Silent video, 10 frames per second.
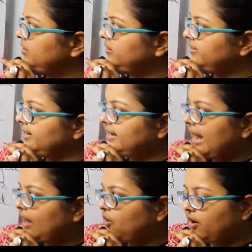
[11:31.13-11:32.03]
Then
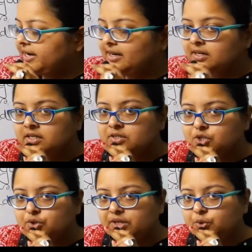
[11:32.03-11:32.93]
according
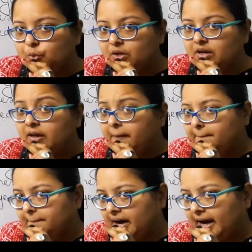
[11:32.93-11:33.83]
to the rule
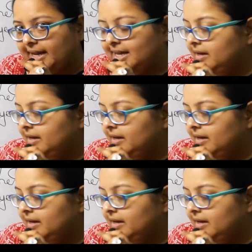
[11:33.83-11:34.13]
by,